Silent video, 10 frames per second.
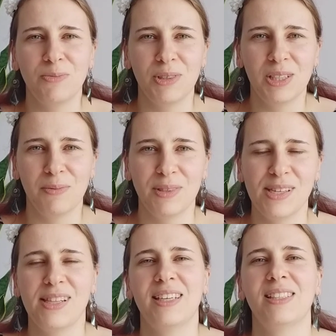with some of the
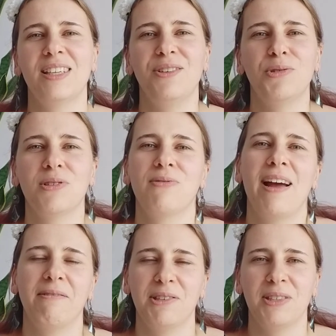things that you
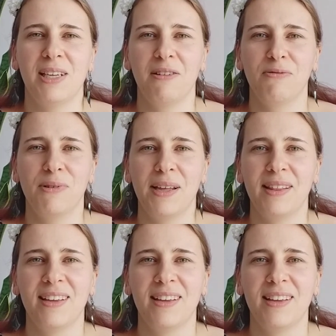surround yourself with.